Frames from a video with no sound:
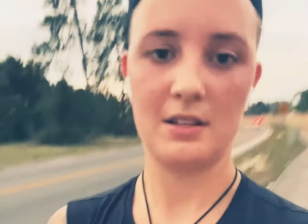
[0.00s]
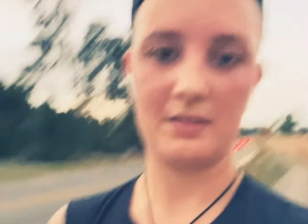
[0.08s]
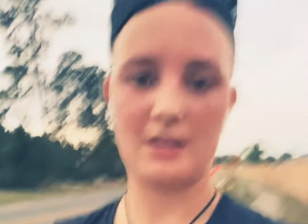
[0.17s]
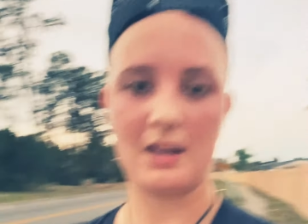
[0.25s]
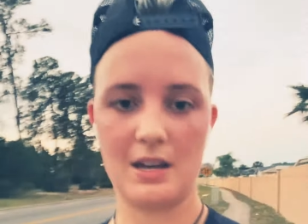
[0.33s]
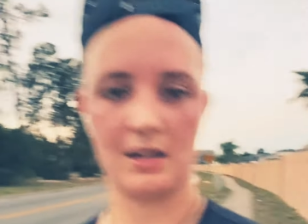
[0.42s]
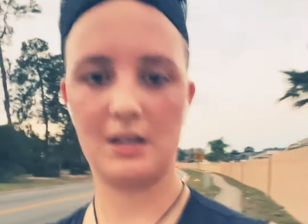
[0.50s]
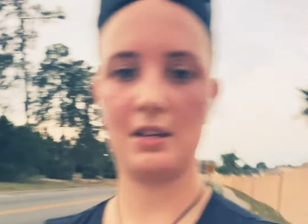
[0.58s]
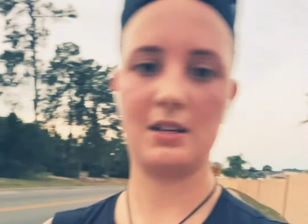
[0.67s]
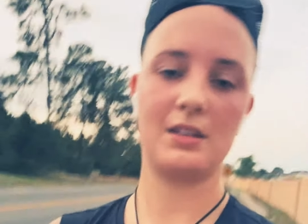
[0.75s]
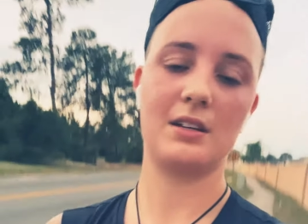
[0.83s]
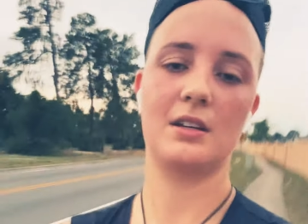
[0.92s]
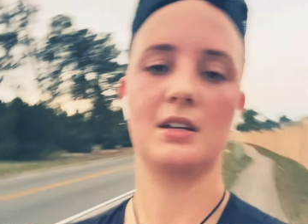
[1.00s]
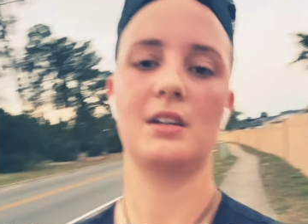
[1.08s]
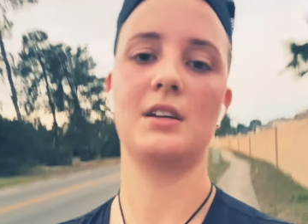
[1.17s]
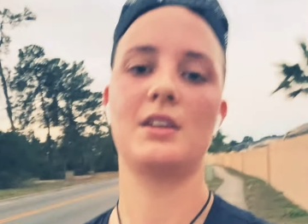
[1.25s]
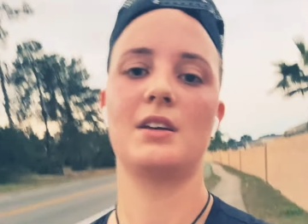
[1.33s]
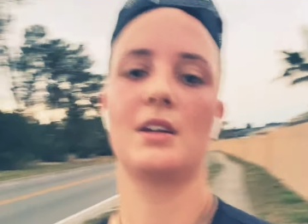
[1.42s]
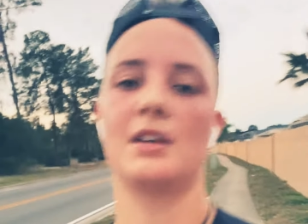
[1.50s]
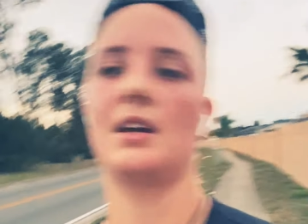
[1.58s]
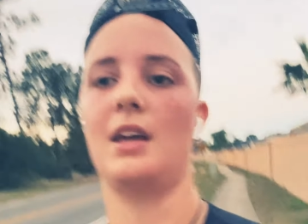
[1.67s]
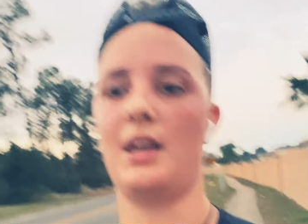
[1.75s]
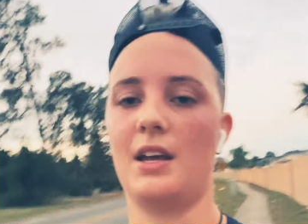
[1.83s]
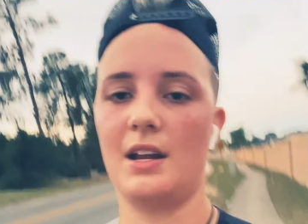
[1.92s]
day
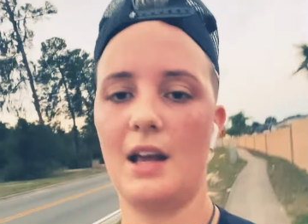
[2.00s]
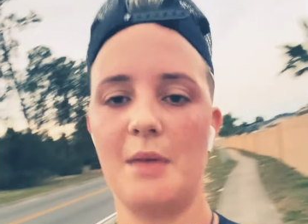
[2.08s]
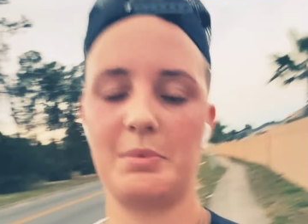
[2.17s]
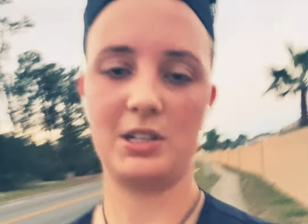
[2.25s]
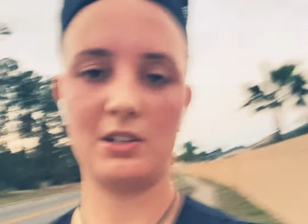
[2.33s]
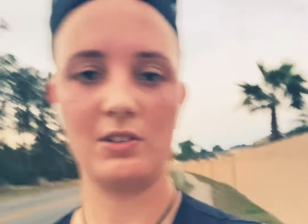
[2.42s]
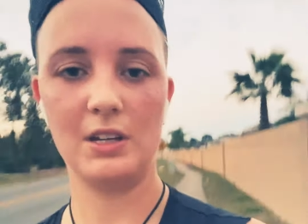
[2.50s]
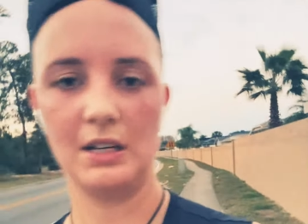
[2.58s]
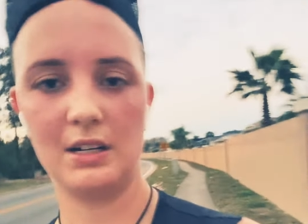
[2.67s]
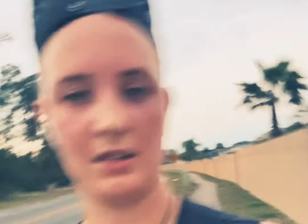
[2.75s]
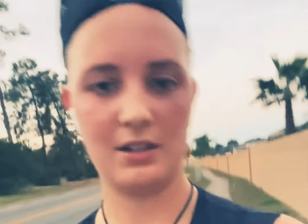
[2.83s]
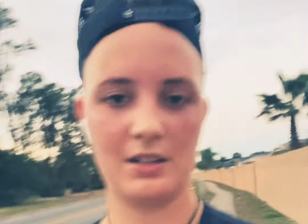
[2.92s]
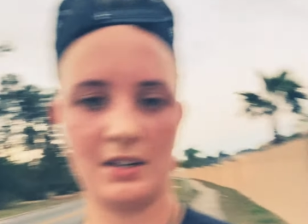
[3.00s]
and a happy new year.